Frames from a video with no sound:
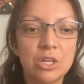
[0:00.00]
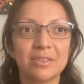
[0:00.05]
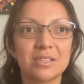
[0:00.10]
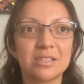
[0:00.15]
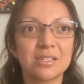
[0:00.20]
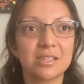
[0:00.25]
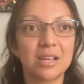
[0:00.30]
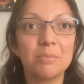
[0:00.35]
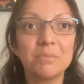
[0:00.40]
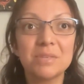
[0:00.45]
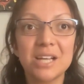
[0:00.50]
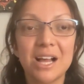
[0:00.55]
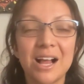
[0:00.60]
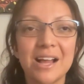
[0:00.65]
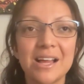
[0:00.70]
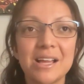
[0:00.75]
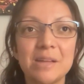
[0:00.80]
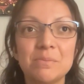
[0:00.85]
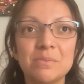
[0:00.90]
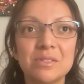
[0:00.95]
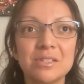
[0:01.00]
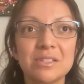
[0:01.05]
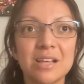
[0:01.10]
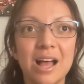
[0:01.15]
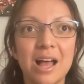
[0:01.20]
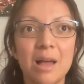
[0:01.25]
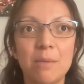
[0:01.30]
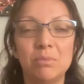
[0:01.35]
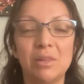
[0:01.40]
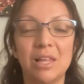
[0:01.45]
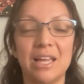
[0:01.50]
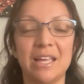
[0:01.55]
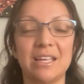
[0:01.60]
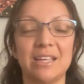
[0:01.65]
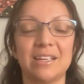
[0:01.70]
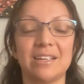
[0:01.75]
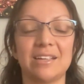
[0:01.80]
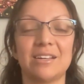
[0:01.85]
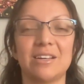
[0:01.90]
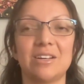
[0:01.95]
Sometimes I'm
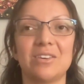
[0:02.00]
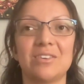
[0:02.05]
like